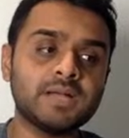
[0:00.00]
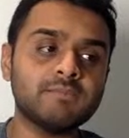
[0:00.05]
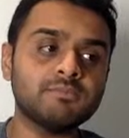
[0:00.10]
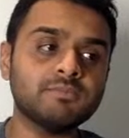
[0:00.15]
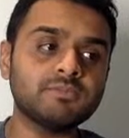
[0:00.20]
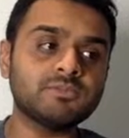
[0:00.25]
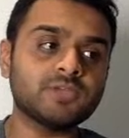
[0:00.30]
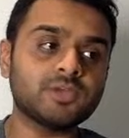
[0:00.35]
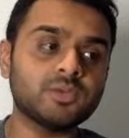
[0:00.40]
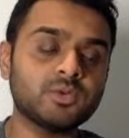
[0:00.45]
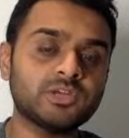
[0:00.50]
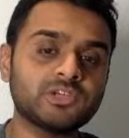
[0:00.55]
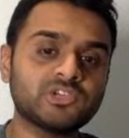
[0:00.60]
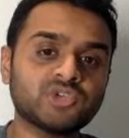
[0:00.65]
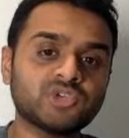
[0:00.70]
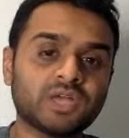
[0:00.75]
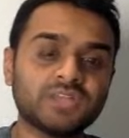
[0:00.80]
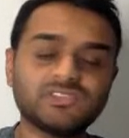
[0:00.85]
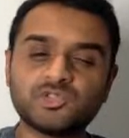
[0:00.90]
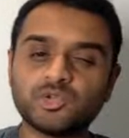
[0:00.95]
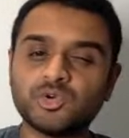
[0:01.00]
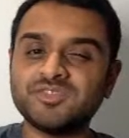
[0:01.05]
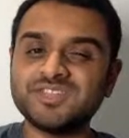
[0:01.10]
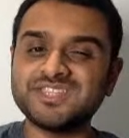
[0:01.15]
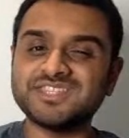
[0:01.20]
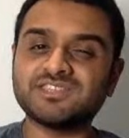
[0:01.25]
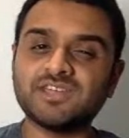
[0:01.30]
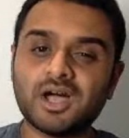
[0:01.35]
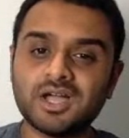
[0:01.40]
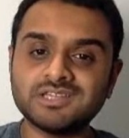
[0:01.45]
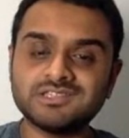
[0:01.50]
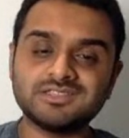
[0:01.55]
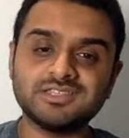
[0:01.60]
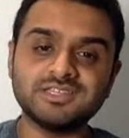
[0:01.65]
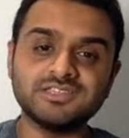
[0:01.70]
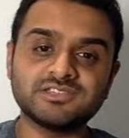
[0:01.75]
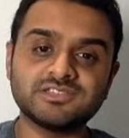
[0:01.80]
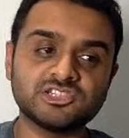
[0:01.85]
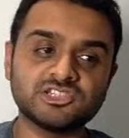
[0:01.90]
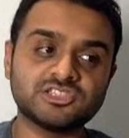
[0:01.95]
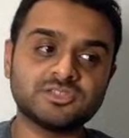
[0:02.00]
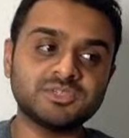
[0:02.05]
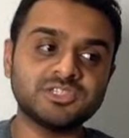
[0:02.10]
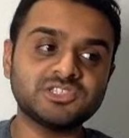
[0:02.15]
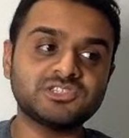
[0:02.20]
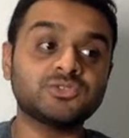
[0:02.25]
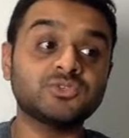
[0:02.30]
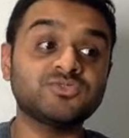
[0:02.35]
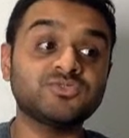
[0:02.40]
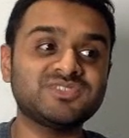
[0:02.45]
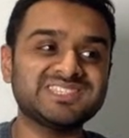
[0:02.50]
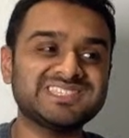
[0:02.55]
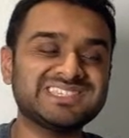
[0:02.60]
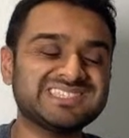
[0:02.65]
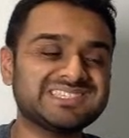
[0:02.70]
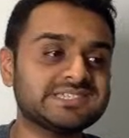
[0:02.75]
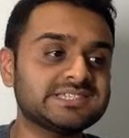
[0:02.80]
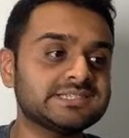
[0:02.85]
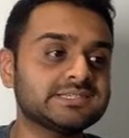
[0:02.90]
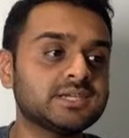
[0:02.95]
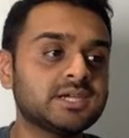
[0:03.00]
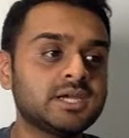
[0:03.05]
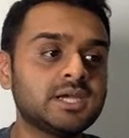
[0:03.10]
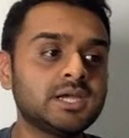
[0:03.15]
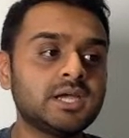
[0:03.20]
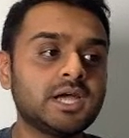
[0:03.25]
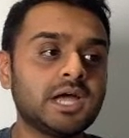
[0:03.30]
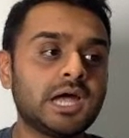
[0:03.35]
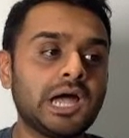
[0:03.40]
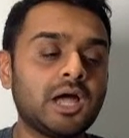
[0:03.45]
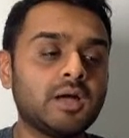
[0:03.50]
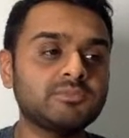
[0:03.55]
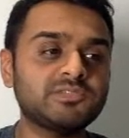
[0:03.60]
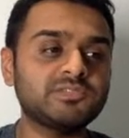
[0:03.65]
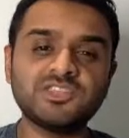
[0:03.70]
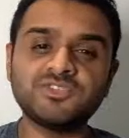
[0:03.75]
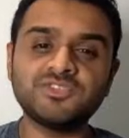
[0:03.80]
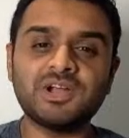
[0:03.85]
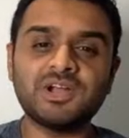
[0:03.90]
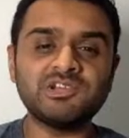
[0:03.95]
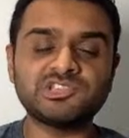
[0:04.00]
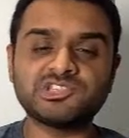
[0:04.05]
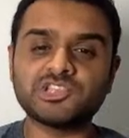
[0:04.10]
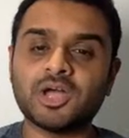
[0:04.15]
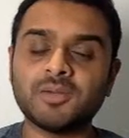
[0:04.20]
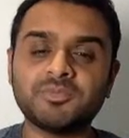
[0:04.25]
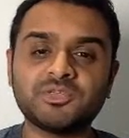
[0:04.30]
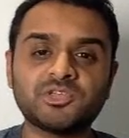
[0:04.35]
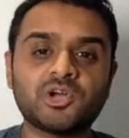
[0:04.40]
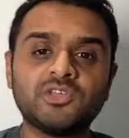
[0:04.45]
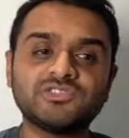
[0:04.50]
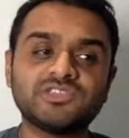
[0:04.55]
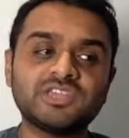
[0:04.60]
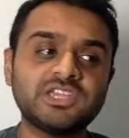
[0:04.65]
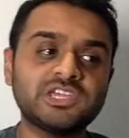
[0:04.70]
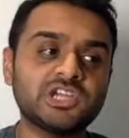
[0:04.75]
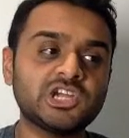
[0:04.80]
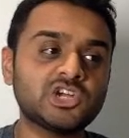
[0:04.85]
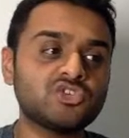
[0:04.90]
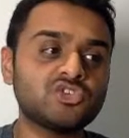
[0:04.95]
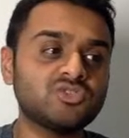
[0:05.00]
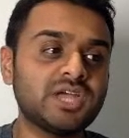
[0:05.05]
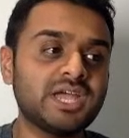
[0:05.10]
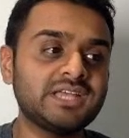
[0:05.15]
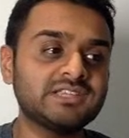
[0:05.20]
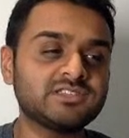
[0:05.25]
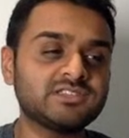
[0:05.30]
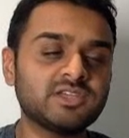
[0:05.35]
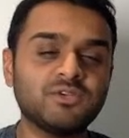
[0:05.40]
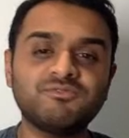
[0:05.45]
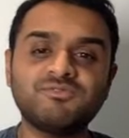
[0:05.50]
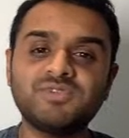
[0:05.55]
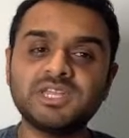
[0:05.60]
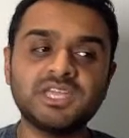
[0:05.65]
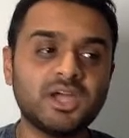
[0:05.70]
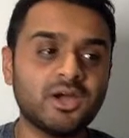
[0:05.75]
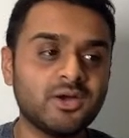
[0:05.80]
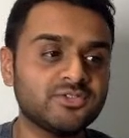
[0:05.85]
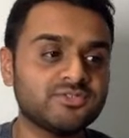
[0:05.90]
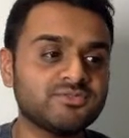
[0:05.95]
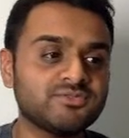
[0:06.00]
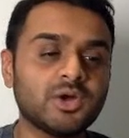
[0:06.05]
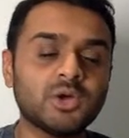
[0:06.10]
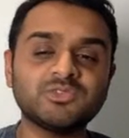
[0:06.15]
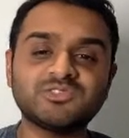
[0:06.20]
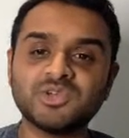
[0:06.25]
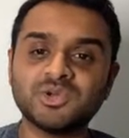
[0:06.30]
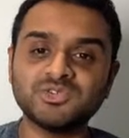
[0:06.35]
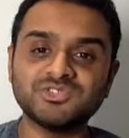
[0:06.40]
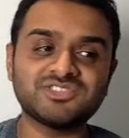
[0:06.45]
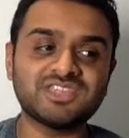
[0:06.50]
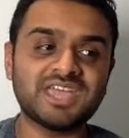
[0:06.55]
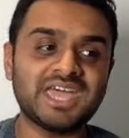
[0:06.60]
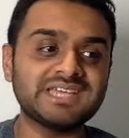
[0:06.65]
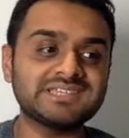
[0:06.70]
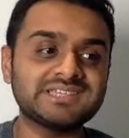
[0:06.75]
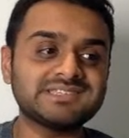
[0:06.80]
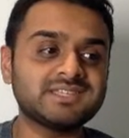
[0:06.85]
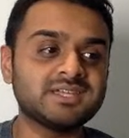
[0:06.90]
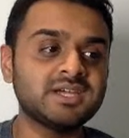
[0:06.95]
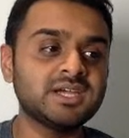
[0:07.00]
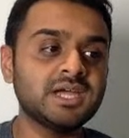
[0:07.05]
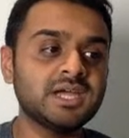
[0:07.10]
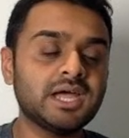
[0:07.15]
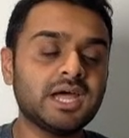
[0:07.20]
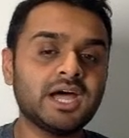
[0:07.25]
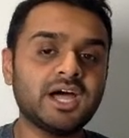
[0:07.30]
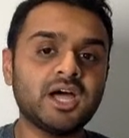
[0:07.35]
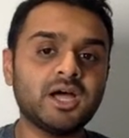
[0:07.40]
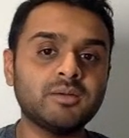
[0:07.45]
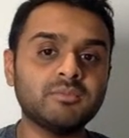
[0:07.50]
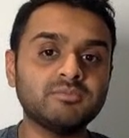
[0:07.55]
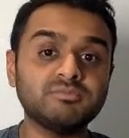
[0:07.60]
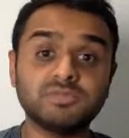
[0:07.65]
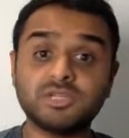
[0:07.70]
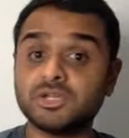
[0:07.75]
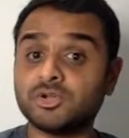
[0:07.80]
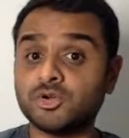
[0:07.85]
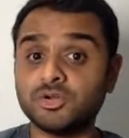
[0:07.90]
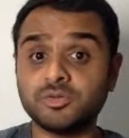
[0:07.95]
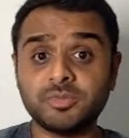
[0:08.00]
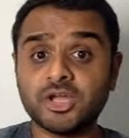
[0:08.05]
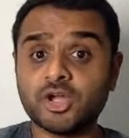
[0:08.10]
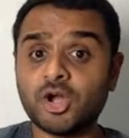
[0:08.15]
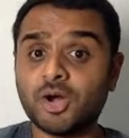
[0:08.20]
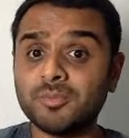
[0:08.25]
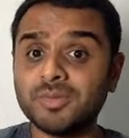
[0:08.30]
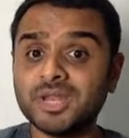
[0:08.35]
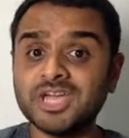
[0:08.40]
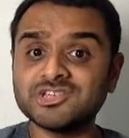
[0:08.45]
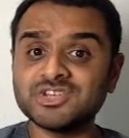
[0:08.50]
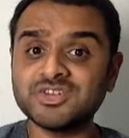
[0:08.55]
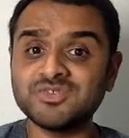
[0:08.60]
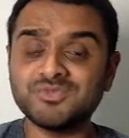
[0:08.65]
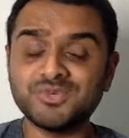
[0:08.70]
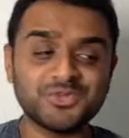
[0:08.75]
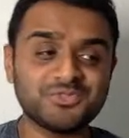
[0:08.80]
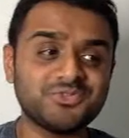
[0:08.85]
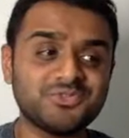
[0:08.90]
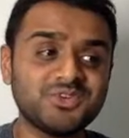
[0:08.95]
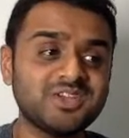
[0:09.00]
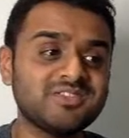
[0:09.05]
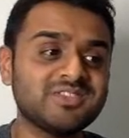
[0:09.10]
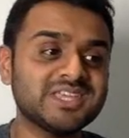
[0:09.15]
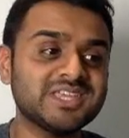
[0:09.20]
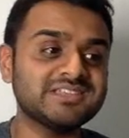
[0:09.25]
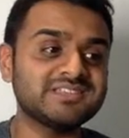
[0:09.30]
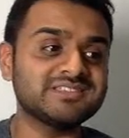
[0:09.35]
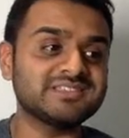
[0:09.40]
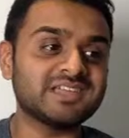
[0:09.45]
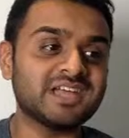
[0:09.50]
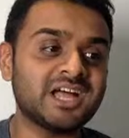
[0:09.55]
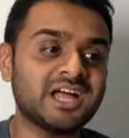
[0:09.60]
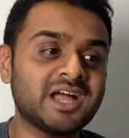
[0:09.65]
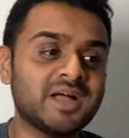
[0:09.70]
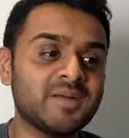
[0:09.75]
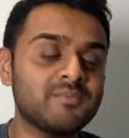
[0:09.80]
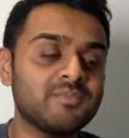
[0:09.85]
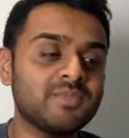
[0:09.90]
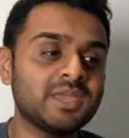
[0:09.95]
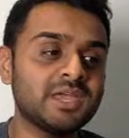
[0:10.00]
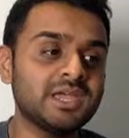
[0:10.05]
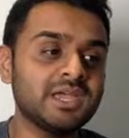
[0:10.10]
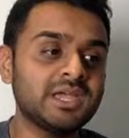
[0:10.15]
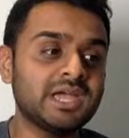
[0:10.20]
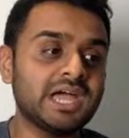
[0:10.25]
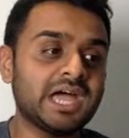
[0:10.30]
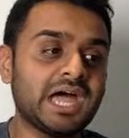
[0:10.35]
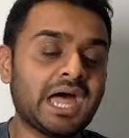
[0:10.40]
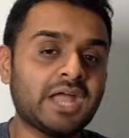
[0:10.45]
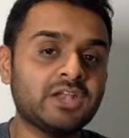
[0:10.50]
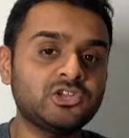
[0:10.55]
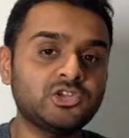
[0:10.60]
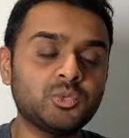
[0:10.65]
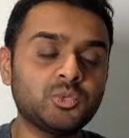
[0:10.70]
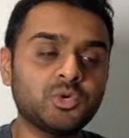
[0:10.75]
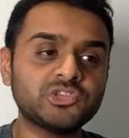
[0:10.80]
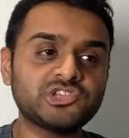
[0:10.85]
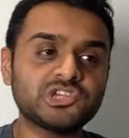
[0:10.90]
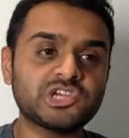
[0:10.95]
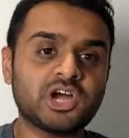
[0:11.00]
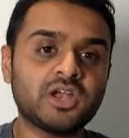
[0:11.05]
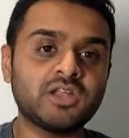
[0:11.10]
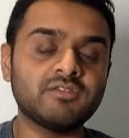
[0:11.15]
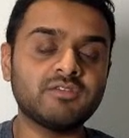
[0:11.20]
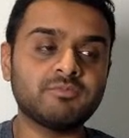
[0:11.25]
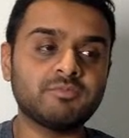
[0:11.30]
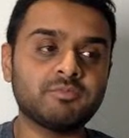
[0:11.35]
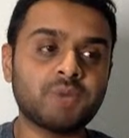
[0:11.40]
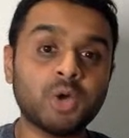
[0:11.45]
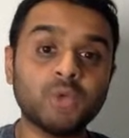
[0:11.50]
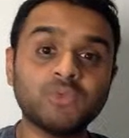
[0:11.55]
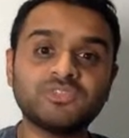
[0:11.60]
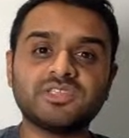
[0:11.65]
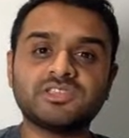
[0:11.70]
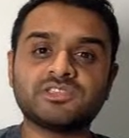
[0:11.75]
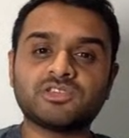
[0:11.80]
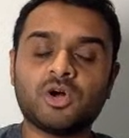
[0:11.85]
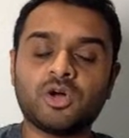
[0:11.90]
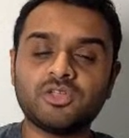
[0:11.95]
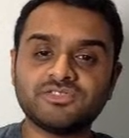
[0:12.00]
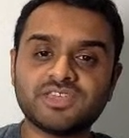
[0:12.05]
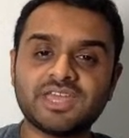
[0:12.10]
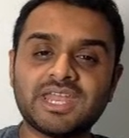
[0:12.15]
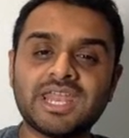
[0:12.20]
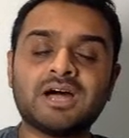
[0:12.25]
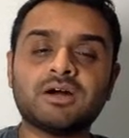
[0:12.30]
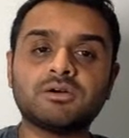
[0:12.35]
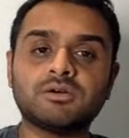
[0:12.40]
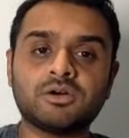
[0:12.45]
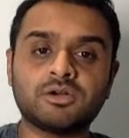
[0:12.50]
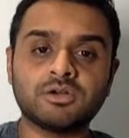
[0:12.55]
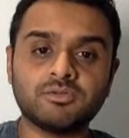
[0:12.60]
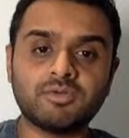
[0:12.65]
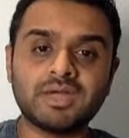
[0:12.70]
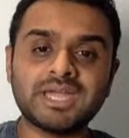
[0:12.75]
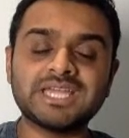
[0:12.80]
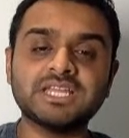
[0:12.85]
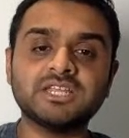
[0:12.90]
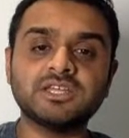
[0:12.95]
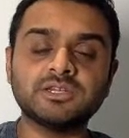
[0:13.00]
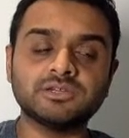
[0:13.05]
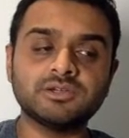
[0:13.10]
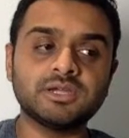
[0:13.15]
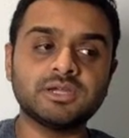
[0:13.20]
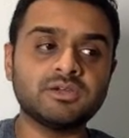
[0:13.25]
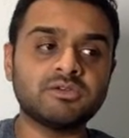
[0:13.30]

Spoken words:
So we're trying to sort of entice these customers to visit us. So there's various types of content you can create. So videos, photos, text. It could be a combination of all three of these. And you want to kind of post this content out on a regular